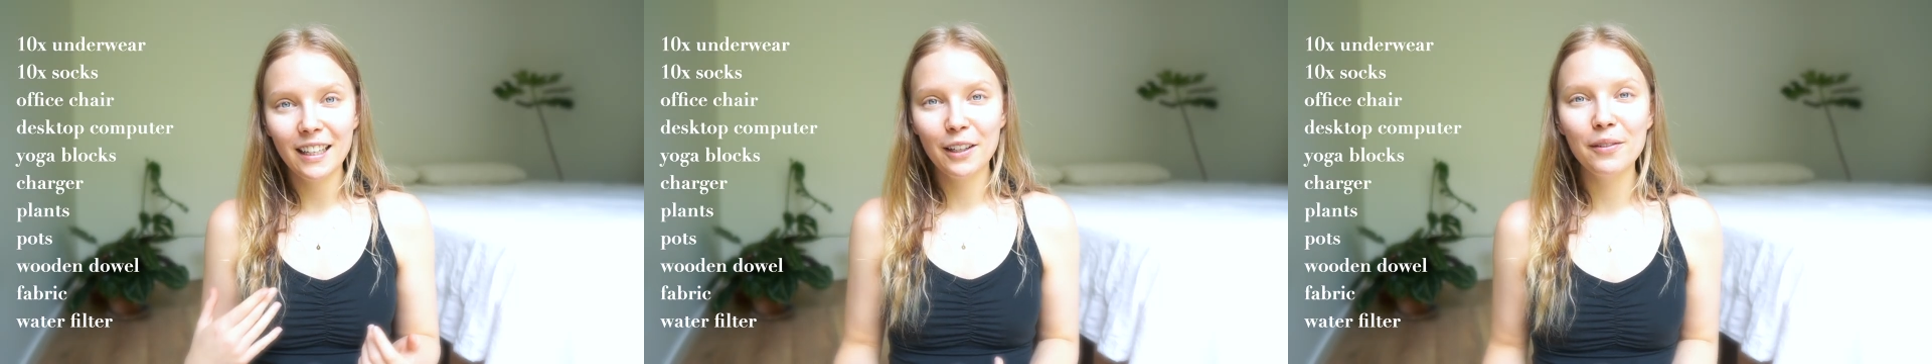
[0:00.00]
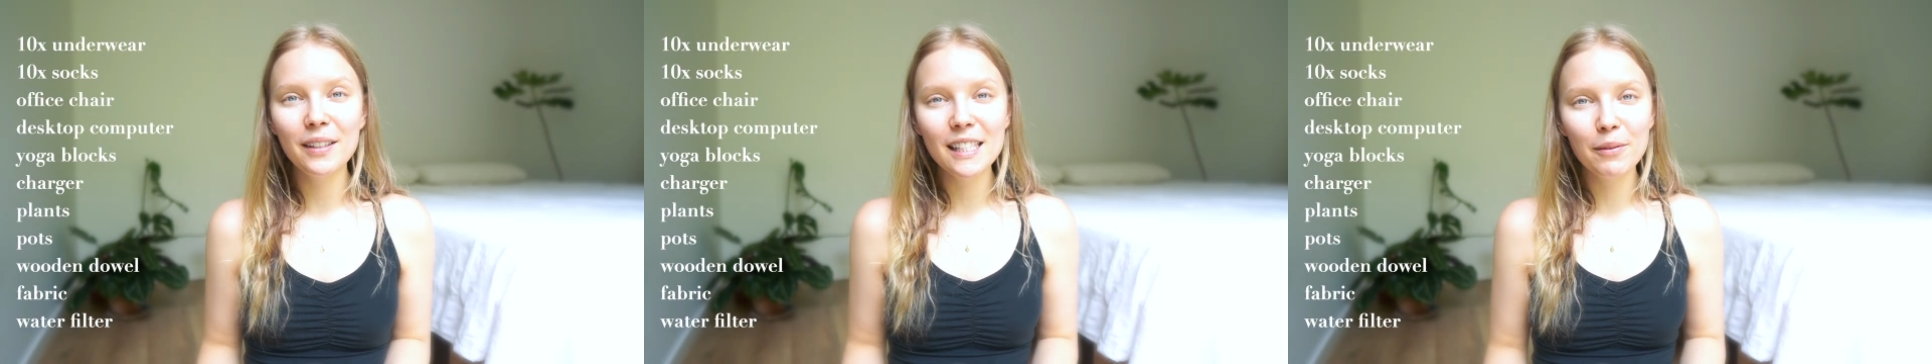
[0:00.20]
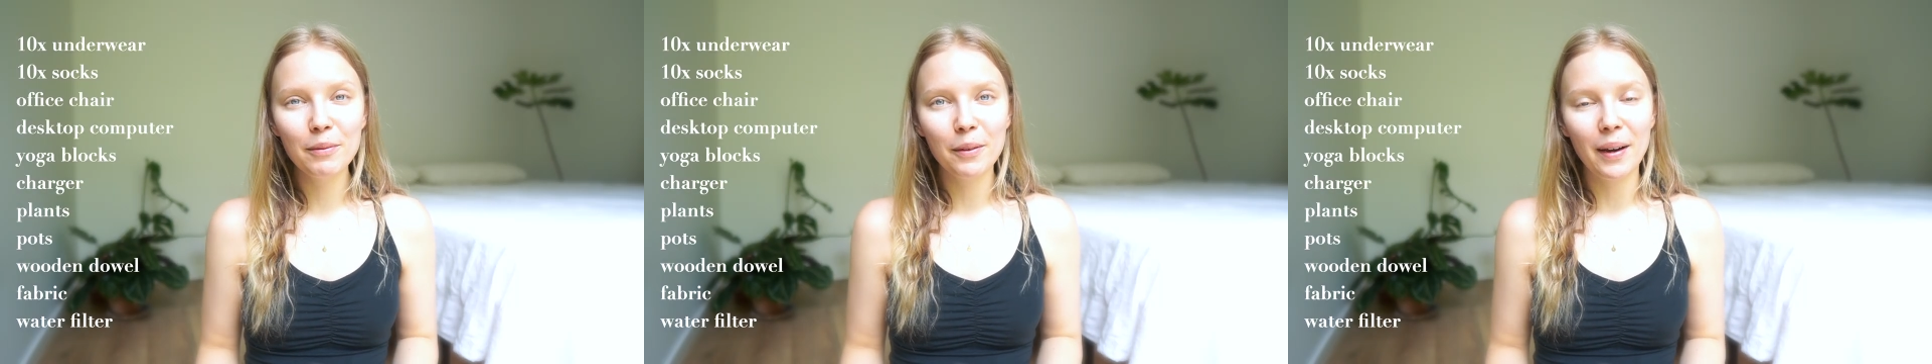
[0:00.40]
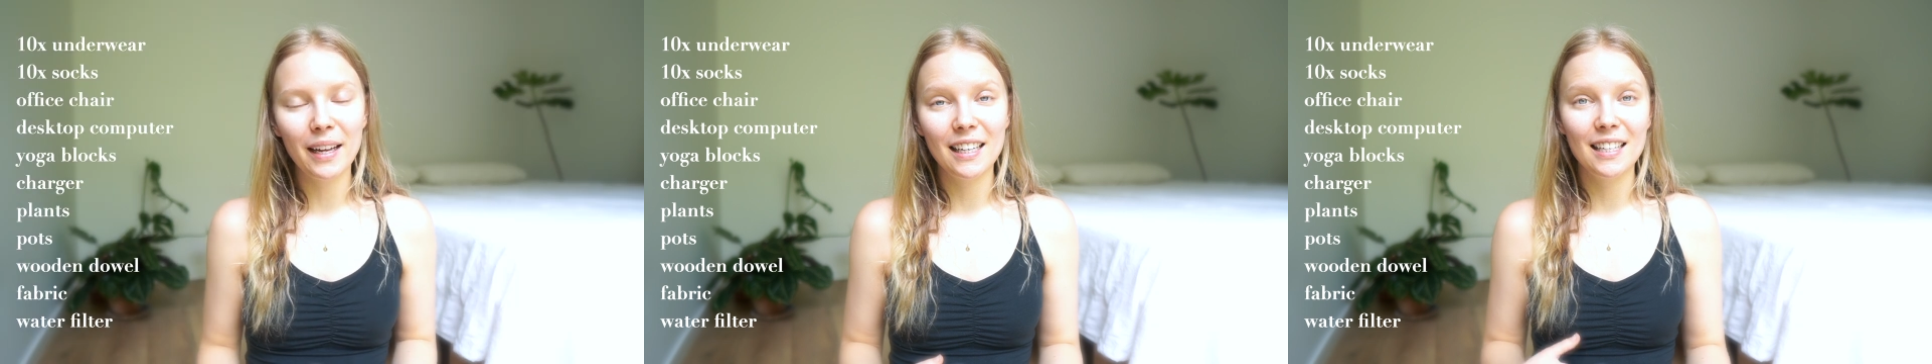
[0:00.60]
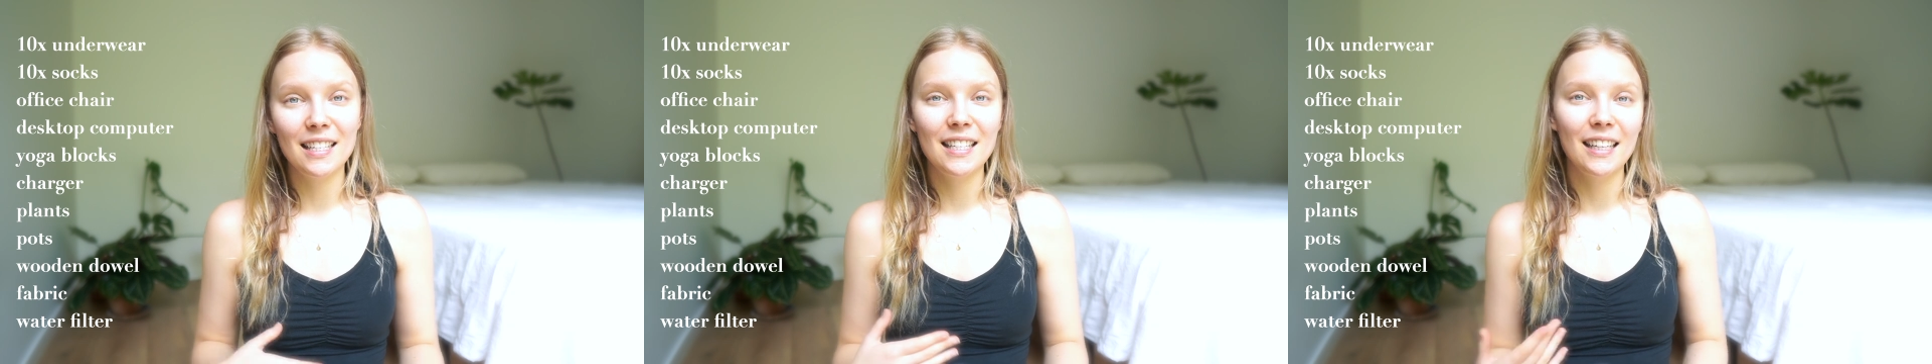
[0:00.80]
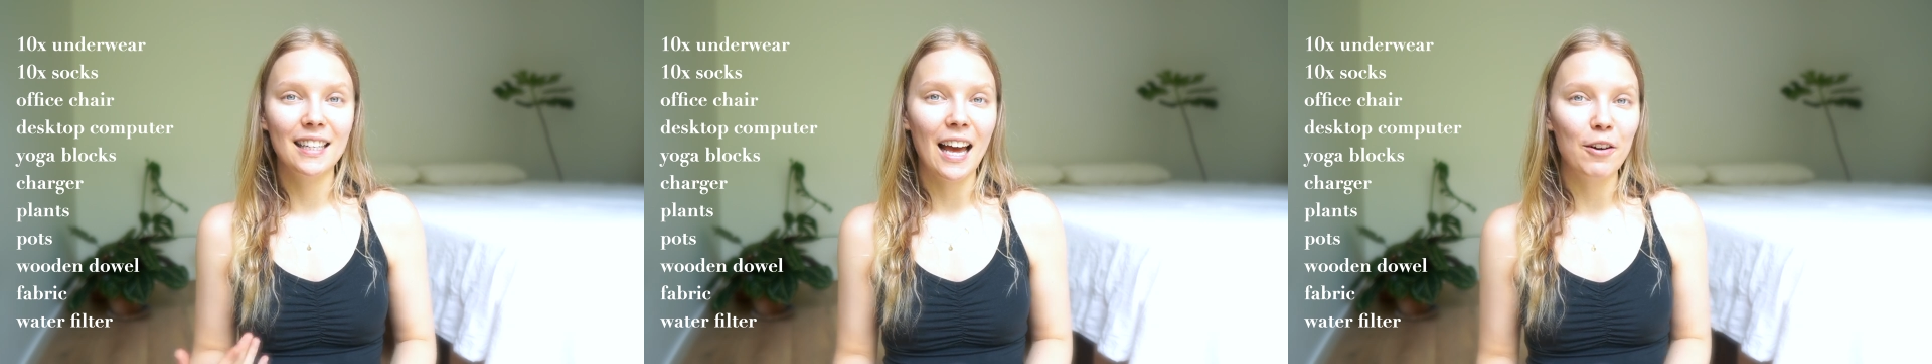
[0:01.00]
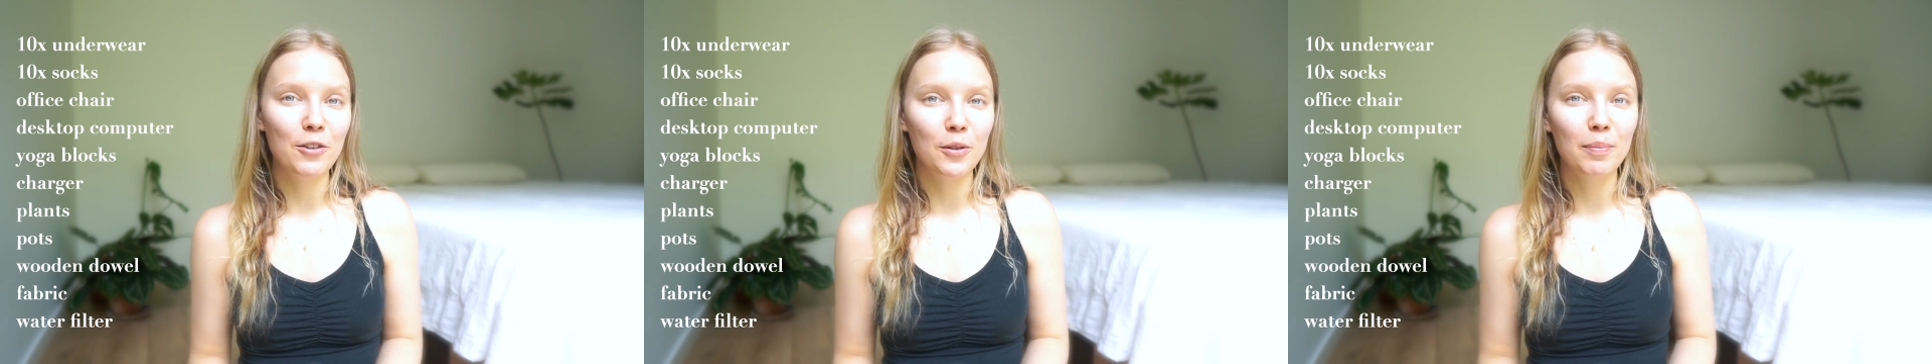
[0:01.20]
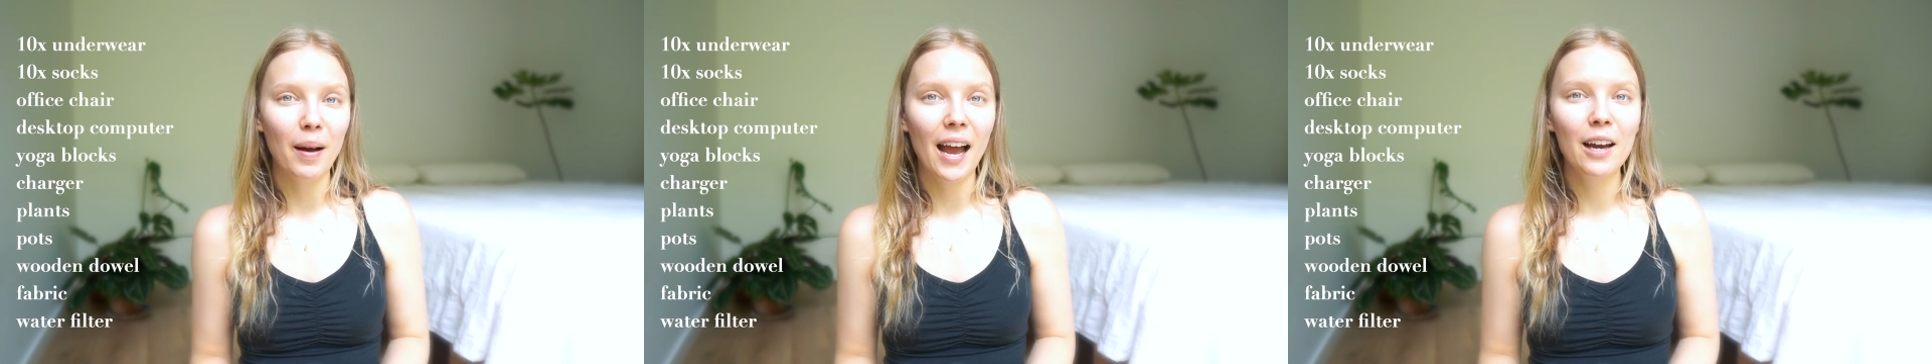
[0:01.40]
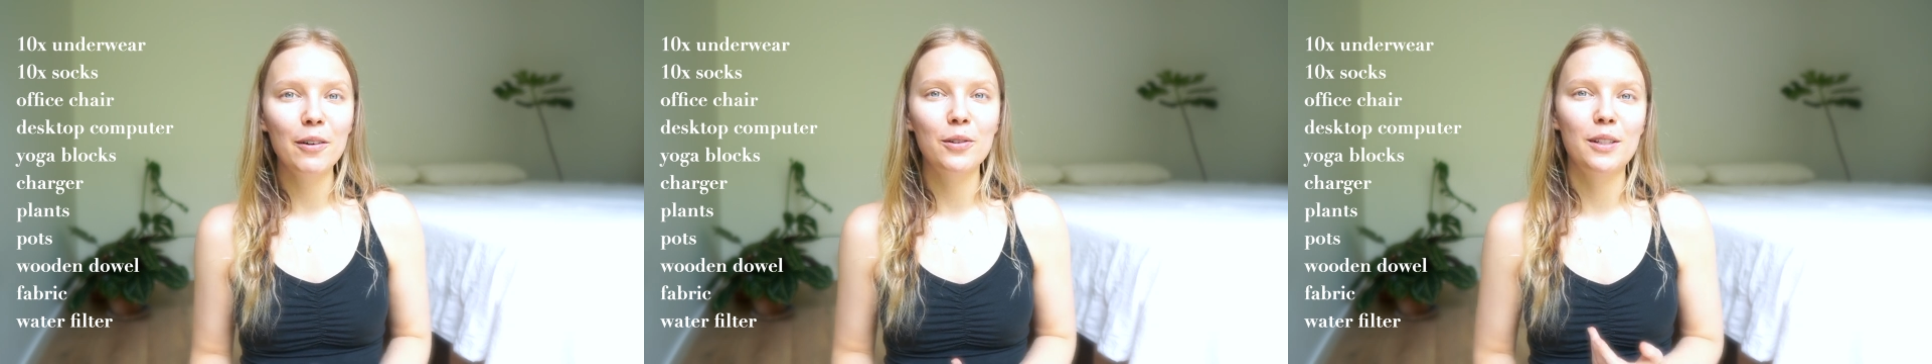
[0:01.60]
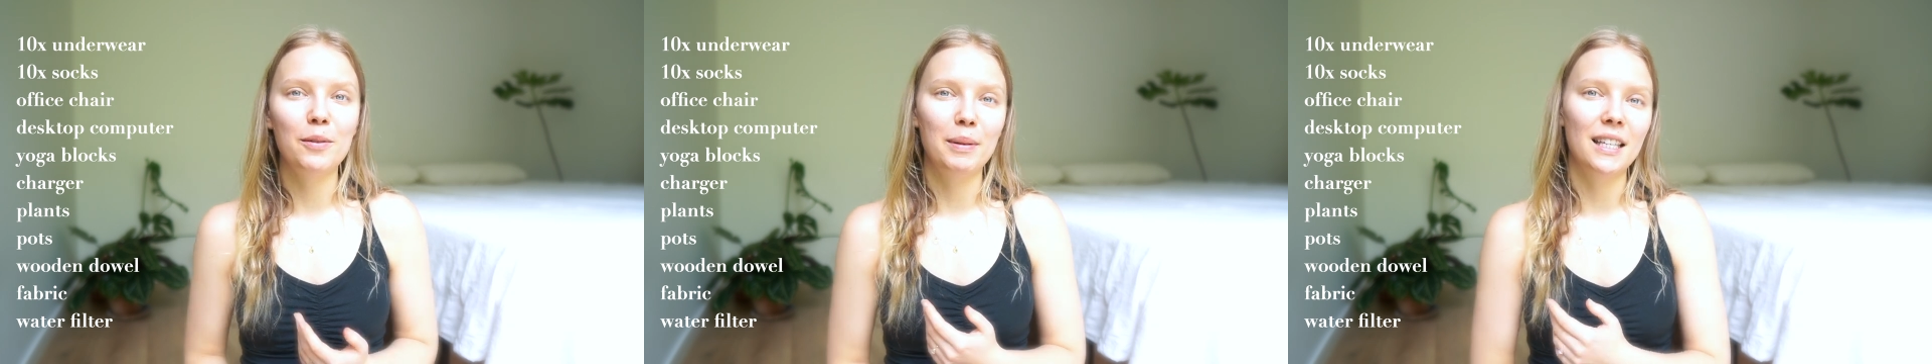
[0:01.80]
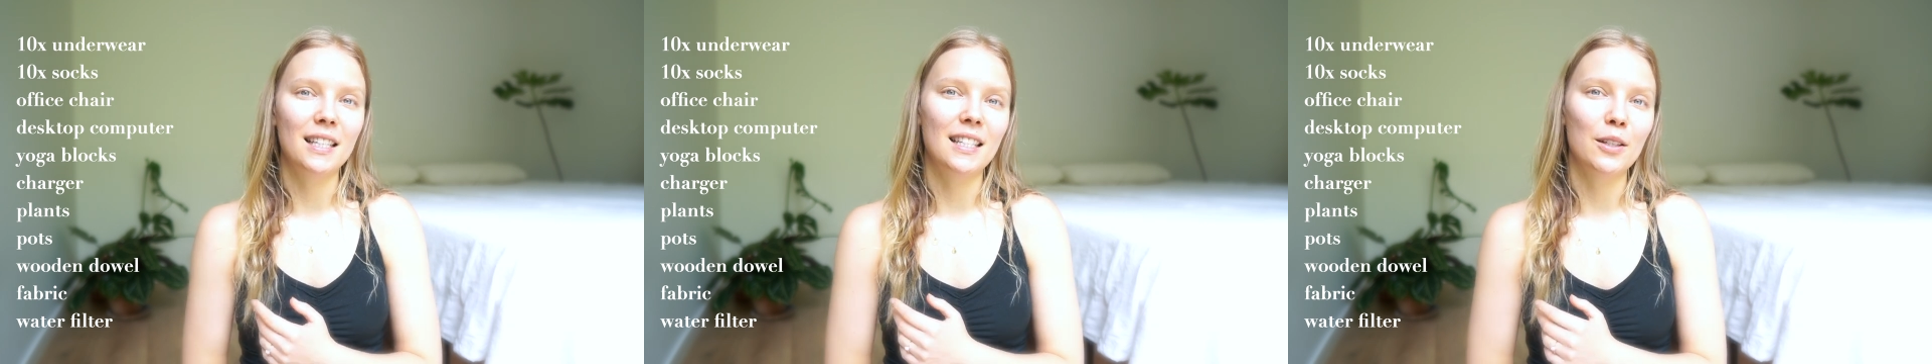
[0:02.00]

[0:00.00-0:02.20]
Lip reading: The reason we waited until now to buy it was because